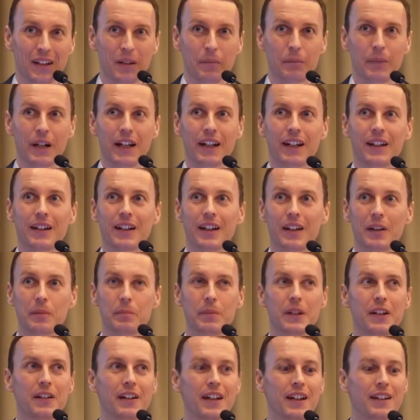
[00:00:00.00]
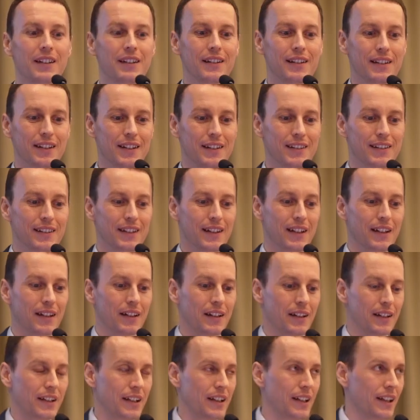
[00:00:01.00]
My experience is
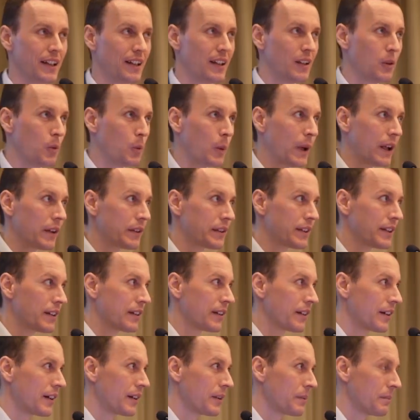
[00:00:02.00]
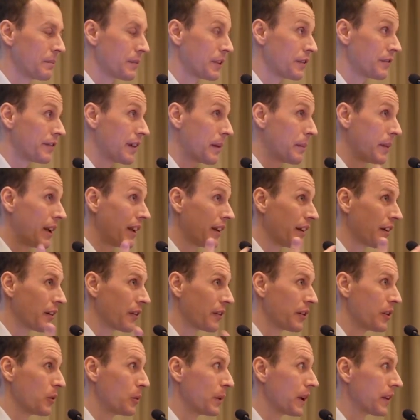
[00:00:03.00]
the wealthier the family
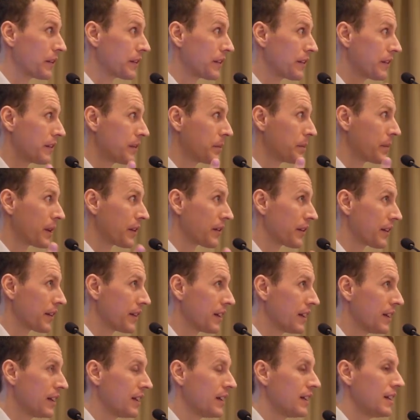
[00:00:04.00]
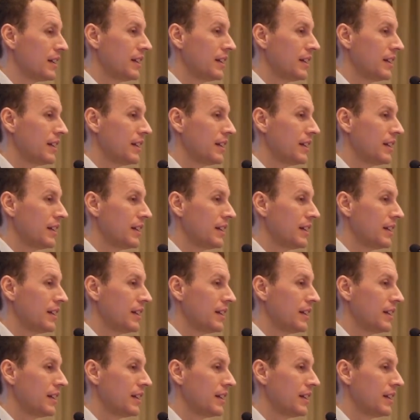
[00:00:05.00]
or the wealthier the person,